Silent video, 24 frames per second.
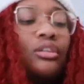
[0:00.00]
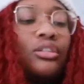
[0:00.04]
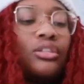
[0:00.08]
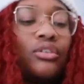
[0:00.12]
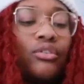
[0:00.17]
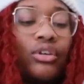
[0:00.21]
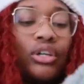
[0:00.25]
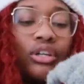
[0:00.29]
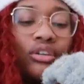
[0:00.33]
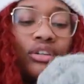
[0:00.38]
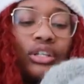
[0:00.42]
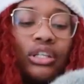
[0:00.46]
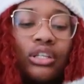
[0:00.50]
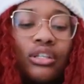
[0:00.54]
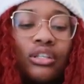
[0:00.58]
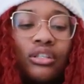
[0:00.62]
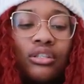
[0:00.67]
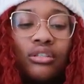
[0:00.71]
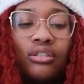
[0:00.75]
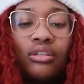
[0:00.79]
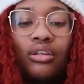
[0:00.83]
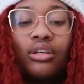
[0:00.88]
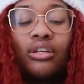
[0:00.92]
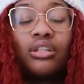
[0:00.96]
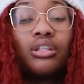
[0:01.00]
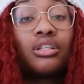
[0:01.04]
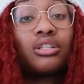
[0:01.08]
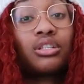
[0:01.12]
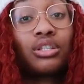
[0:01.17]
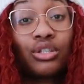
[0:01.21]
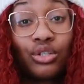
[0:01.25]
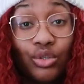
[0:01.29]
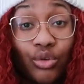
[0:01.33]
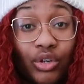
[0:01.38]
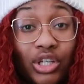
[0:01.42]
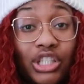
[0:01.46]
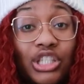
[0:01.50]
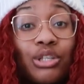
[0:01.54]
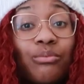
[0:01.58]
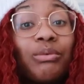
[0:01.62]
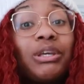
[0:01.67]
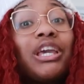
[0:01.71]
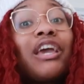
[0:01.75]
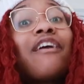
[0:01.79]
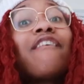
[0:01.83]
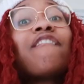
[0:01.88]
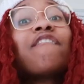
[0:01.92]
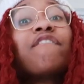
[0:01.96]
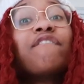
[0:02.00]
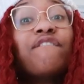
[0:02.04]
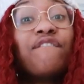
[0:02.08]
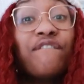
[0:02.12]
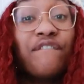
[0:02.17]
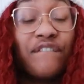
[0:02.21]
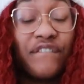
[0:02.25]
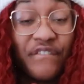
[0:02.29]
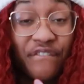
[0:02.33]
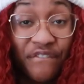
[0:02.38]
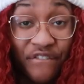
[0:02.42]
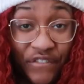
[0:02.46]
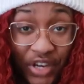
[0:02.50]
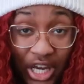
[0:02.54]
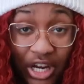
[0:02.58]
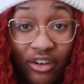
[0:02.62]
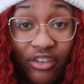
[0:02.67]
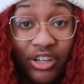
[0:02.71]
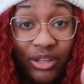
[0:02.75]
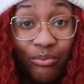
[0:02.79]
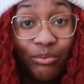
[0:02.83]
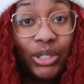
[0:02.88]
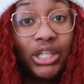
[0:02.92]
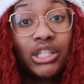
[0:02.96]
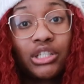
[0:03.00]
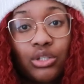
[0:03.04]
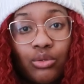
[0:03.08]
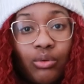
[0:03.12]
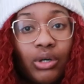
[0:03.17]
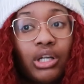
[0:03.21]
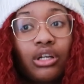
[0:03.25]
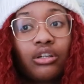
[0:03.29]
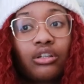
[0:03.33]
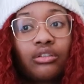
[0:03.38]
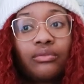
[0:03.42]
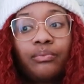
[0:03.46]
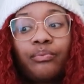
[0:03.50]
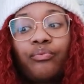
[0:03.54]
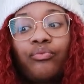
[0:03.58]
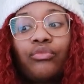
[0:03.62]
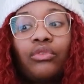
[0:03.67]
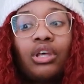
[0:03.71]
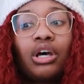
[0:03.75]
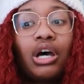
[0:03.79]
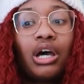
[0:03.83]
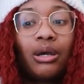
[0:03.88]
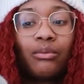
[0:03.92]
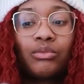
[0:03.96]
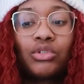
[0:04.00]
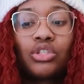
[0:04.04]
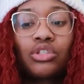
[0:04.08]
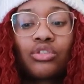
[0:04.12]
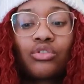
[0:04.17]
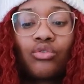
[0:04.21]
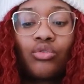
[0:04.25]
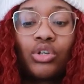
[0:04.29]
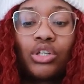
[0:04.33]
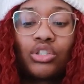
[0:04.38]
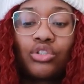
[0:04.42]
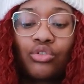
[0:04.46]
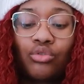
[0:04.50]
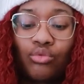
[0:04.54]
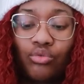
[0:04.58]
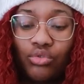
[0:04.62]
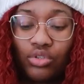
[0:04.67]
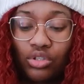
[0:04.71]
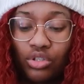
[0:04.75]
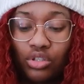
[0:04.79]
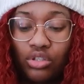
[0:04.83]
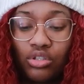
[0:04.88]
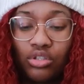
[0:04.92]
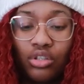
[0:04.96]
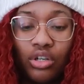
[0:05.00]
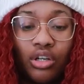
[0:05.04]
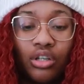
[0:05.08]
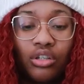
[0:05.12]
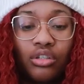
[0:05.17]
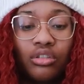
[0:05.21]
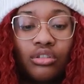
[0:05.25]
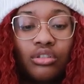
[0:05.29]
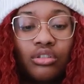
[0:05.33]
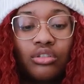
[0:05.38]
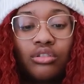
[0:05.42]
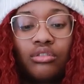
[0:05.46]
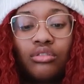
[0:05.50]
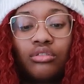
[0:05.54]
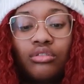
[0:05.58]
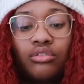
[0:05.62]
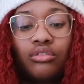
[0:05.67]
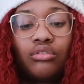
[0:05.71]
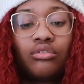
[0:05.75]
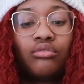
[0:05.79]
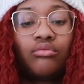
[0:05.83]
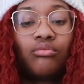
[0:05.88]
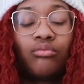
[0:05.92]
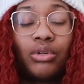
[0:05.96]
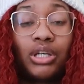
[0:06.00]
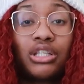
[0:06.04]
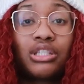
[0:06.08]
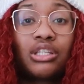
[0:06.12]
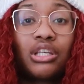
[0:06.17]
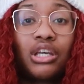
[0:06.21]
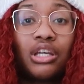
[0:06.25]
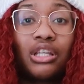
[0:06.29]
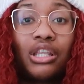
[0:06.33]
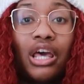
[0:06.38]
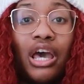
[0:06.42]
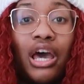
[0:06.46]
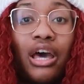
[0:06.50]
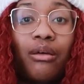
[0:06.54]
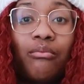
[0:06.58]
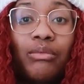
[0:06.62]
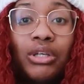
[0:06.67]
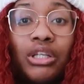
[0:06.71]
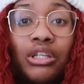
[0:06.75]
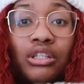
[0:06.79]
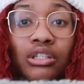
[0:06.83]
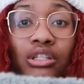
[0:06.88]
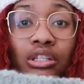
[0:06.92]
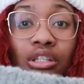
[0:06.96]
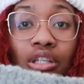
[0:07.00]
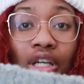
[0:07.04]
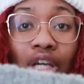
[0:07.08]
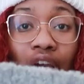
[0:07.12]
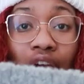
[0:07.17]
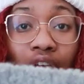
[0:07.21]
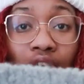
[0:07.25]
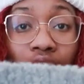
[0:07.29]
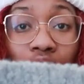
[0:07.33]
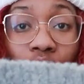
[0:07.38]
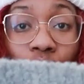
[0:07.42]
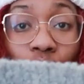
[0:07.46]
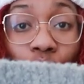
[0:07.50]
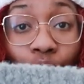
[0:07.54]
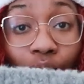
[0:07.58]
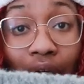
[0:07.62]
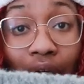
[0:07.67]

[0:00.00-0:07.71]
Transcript: So here it is. This is going to be a very big sweater. I'm just going to start by saying that because look at how